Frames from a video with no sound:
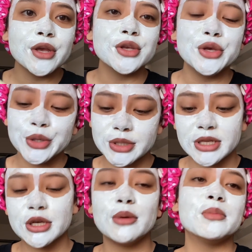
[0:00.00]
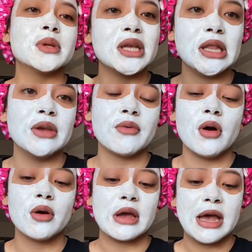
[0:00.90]
Used it completely
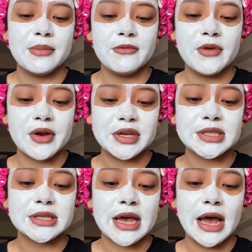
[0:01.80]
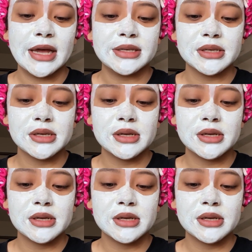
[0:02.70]
wrong. I'm very sad.